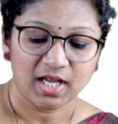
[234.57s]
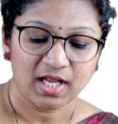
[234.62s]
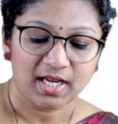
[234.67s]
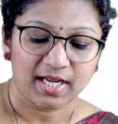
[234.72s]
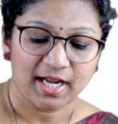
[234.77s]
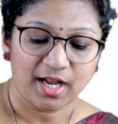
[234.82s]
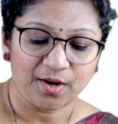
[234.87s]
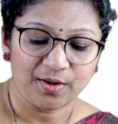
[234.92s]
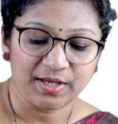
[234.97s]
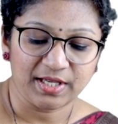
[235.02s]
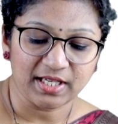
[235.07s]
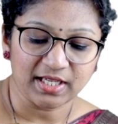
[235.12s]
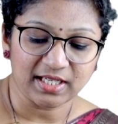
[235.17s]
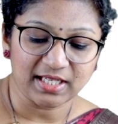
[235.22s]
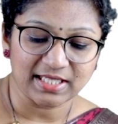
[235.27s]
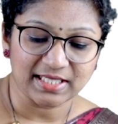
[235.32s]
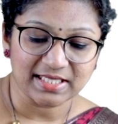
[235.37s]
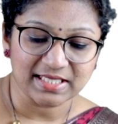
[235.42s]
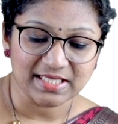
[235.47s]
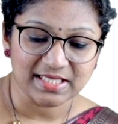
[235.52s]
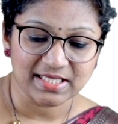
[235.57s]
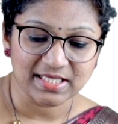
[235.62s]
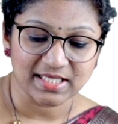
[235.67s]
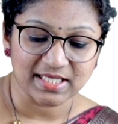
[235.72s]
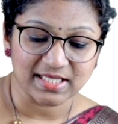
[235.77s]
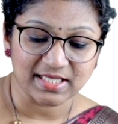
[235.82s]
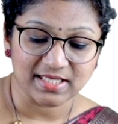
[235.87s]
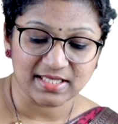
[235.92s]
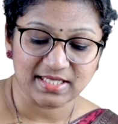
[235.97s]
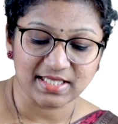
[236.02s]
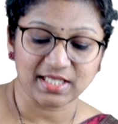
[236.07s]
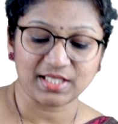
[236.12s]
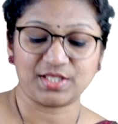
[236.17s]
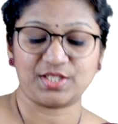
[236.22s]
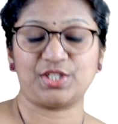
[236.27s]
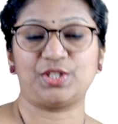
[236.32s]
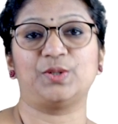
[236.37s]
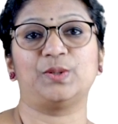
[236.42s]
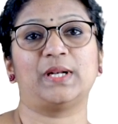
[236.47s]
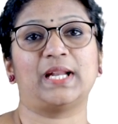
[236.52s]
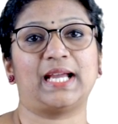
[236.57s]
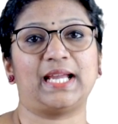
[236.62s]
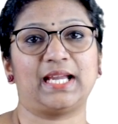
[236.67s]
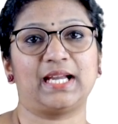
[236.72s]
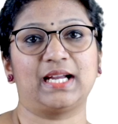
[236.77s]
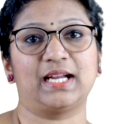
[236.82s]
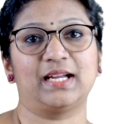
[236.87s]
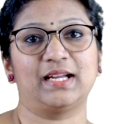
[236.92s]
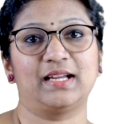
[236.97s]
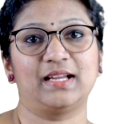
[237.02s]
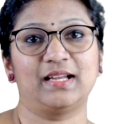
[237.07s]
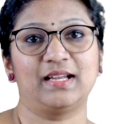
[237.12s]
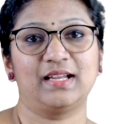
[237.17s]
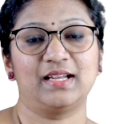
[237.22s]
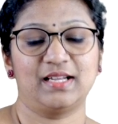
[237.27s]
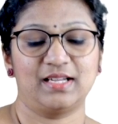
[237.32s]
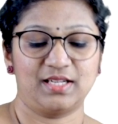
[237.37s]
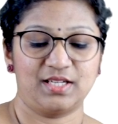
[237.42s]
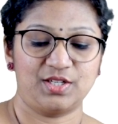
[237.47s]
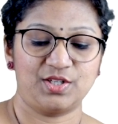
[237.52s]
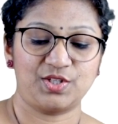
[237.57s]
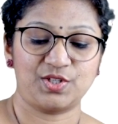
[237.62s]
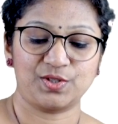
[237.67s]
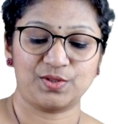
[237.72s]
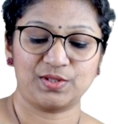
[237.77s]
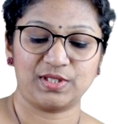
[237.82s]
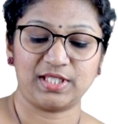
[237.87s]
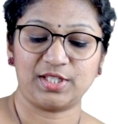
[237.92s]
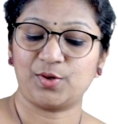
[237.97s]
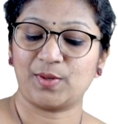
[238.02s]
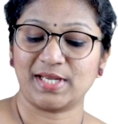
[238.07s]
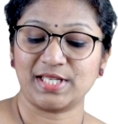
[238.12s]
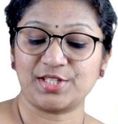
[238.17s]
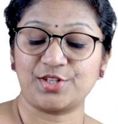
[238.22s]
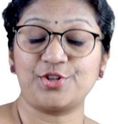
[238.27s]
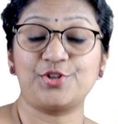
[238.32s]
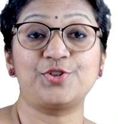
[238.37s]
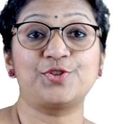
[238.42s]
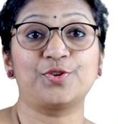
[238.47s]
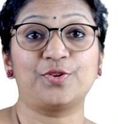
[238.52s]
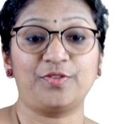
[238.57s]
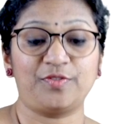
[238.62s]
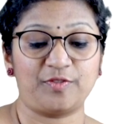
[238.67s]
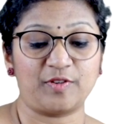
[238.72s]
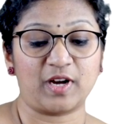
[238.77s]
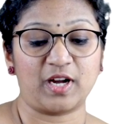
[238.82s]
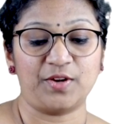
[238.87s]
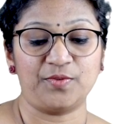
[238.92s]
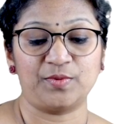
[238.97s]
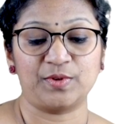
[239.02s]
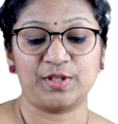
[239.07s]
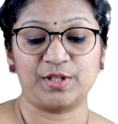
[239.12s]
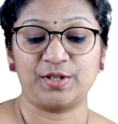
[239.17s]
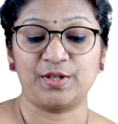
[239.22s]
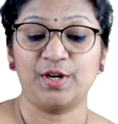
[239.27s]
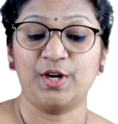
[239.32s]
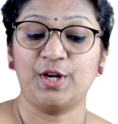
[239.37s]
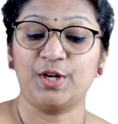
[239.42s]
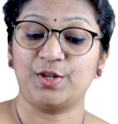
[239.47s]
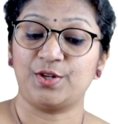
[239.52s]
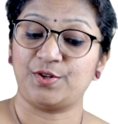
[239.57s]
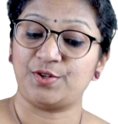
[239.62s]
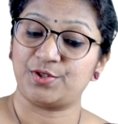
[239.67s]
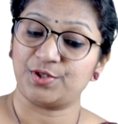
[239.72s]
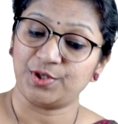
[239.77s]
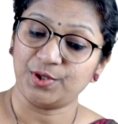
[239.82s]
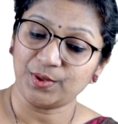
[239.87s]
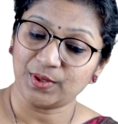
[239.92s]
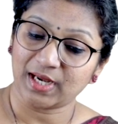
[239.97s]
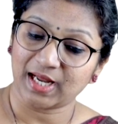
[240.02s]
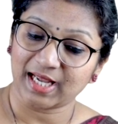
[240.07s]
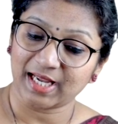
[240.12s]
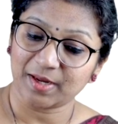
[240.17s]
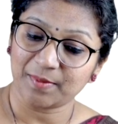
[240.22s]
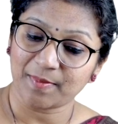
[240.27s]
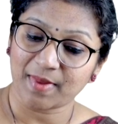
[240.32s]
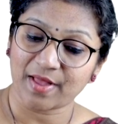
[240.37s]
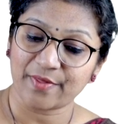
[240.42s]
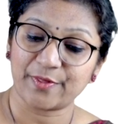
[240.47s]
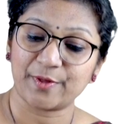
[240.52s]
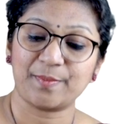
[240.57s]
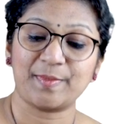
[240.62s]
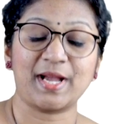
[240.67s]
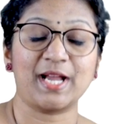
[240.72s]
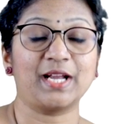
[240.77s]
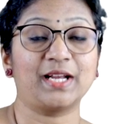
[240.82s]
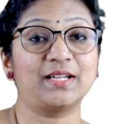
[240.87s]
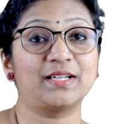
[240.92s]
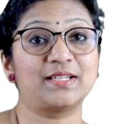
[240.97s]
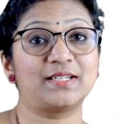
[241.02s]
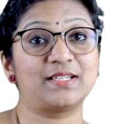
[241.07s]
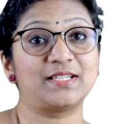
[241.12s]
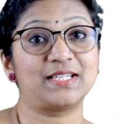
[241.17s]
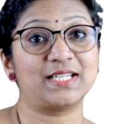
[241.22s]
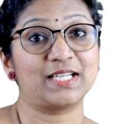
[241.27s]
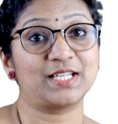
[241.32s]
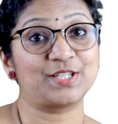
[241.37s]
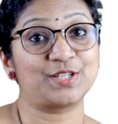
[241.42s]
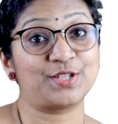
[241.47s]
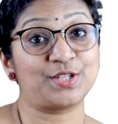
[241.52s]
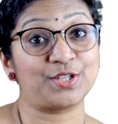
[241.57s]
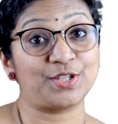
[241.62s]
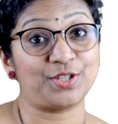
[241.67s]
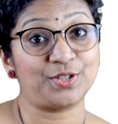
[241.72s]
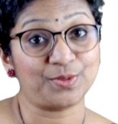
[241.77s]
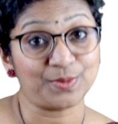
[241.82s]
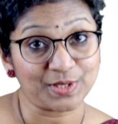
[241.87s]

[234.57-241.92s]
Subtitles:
Now here it is, did you like? So the questions so far were, do you like mathematics? Do you